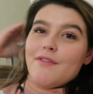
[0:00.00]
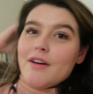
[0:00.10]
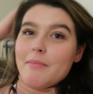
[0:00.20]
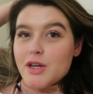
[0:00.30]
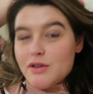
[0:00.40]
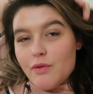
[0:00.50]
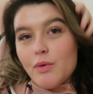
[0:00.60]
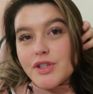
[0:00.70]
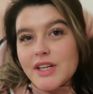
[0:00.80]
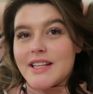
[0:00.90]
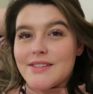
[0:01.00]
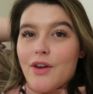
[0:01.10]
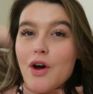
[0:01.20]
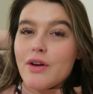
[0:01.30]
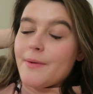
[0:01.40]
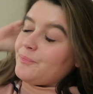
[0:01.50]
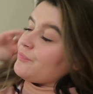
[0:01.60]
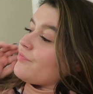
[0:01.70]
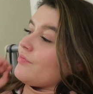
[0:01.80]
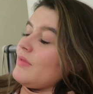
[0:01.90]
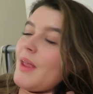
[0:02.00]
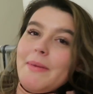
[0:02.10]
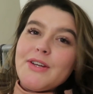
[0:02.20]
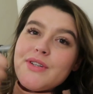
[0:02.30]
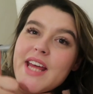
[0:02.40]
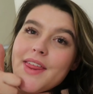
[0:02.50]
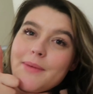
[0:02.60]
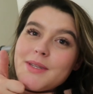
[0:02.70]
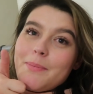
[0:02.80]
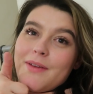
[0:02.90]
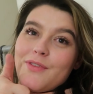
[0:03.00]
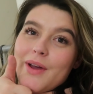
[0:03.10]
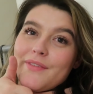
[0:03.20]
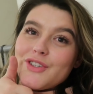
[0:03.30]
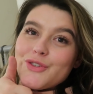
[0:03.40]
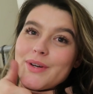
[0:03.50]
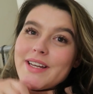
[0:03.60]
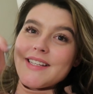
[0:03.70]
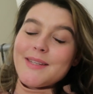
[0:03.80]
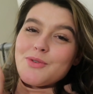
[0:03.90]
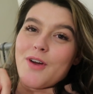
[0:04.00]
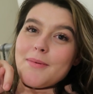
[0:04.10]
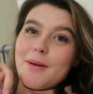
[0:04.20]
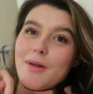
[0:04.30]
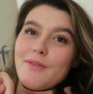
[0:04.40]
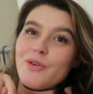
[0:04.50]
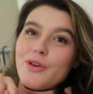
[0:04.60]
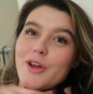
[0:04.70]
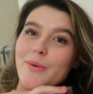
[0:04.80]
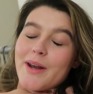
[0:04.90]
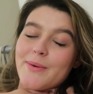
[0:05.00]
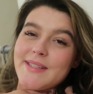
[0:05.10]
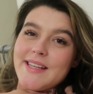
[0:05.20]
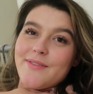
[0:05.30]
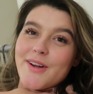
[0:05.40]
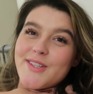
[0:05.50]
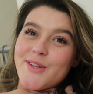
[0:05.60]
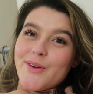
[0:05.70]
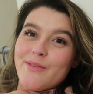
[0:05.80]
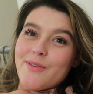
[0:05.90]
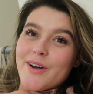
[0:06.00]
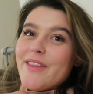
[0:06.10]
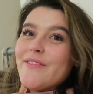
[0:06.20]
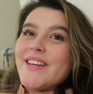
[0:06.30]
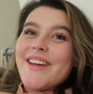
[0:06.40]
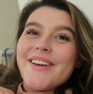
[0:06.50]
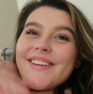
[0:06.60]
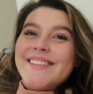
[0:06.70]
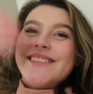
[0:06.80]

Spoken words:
you very much for watching this vlog. Make sure to hit a thumbs up if you have enjoyed it, subscribe down below if you're new, and I will see you very soon for another video.